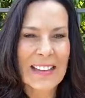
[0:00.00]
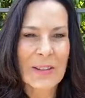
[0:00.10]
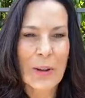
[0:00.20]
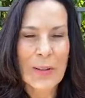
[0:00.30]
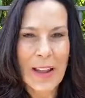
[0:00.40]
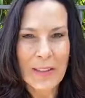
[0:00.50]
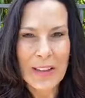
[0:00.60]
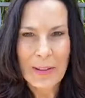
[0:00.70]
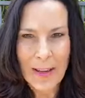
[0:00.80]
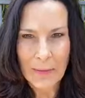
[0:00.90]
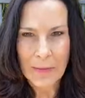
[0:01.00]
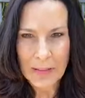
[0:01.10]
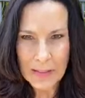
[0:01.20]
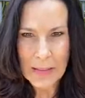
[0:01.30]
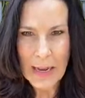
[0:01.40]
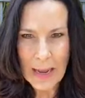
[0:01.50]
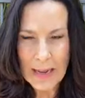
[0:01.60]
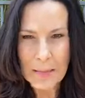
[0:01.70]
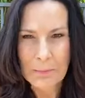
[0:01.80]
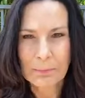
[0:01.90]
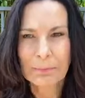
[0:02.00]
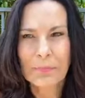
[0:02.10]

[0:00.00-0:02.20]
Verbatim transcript: you know, now that you have this time